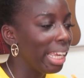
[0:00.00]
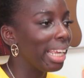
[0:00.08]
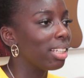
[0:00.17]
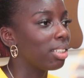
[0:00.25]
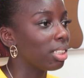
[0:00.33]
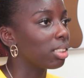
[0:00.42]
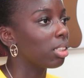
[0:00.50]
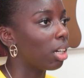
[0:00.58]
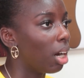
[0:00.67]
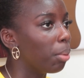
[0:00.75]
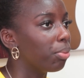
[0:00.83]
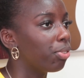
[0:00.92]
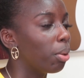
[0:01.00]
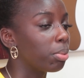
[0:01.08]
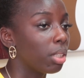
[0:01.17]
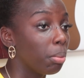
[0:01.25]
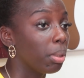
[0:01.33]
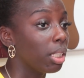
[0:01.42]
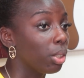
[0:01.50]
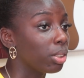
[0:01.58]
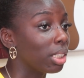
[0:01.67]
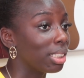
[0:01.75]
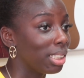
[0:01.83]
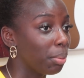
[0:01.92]
It doesn't come from somebody
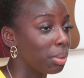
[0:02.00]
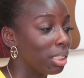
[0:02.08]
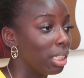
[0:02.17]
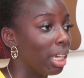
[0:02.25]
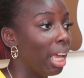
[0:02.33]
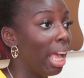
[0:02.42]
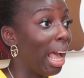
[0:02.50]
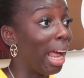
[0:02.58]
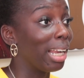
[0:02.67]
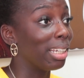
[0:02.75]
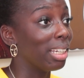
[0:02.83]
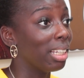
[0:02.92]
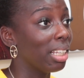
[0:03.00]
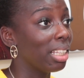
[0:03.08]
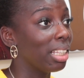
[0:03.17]
else accepting it. And